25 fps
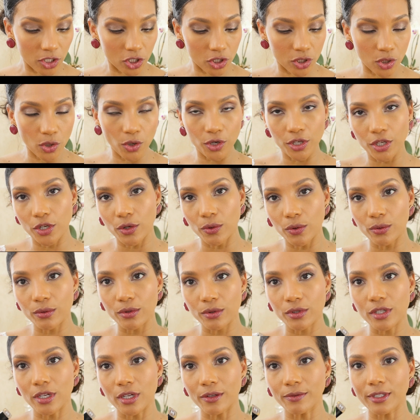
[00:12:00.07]
show you
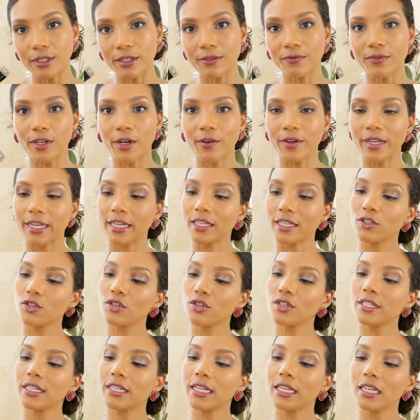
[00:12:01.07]
something very
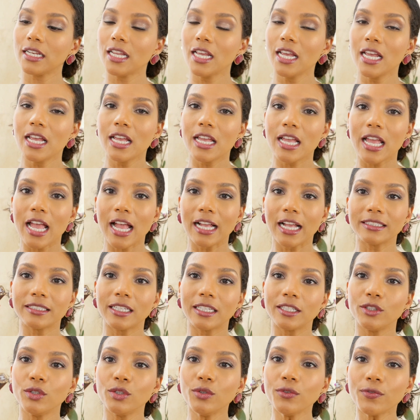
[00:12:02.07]
interesting and
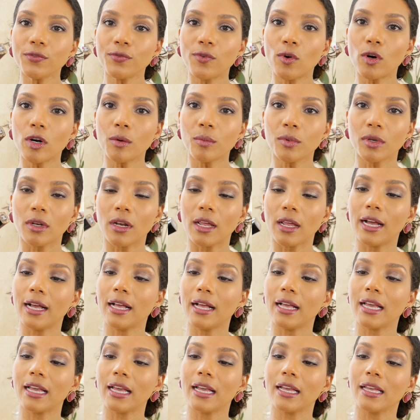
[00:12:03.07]
the new
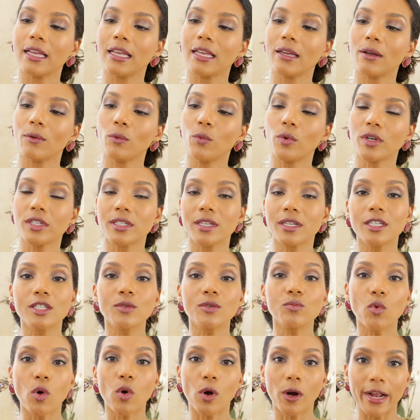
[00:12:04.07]
formula, which is
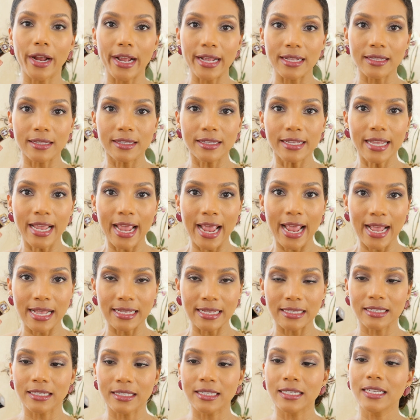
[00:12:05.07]
more
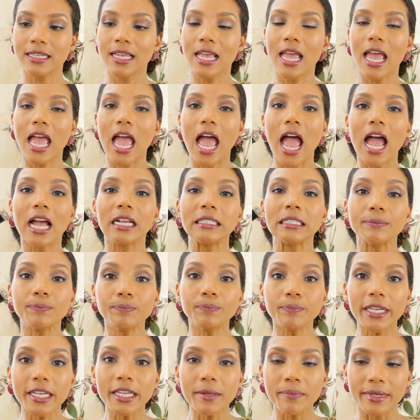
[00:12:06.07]
intense and
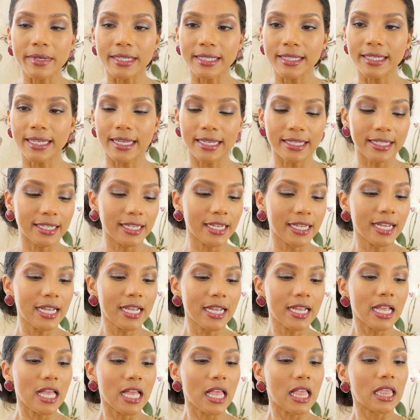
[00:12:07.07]
pigmented
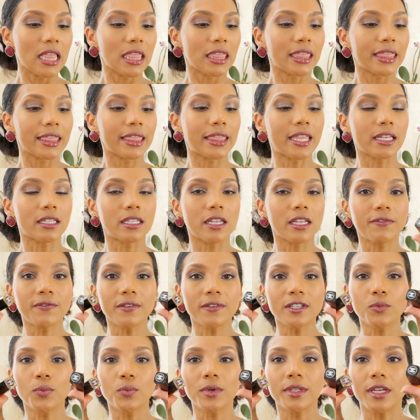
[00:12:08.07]
the
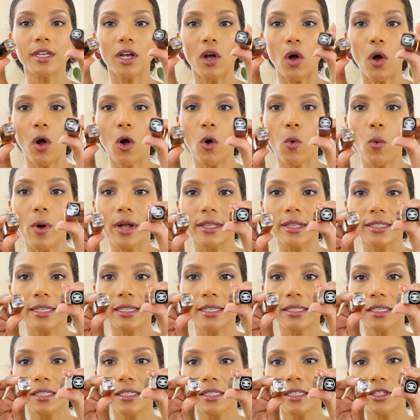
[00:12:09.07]
difference with the old one,
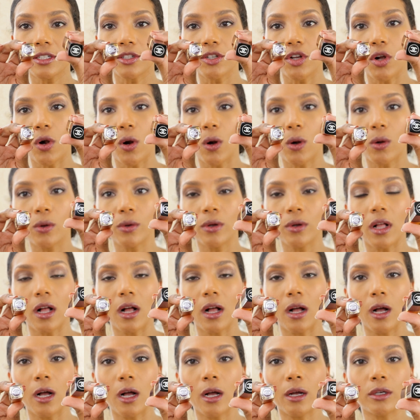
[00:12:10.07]
this is an old
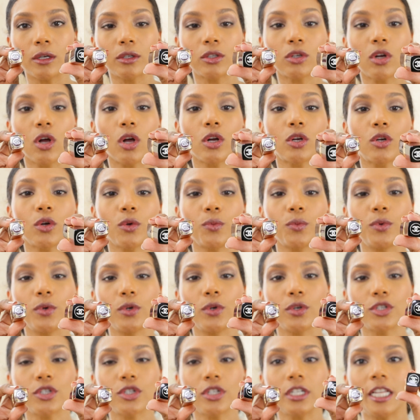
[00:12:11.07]
uh, Coco
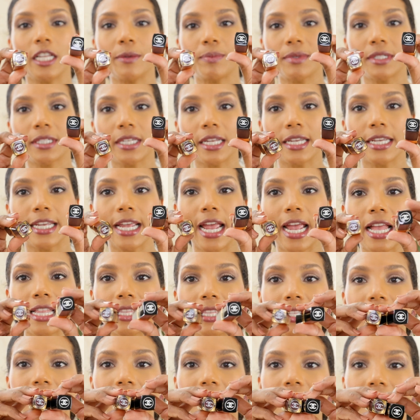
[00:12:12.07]
Rouge lipstick
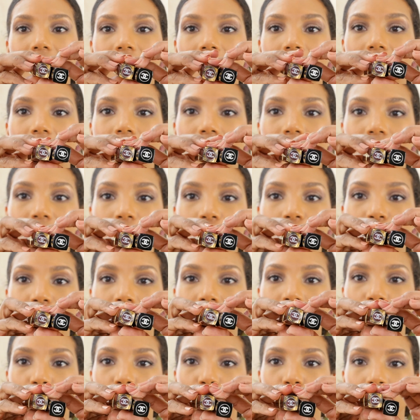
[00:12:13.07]
and this is the difference
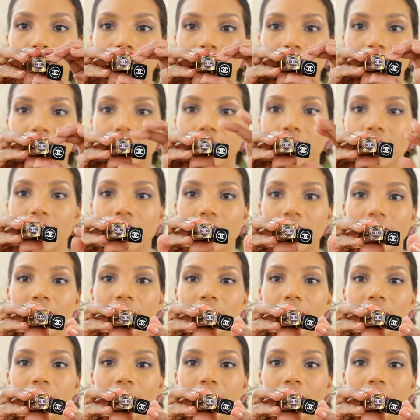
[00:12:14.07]
between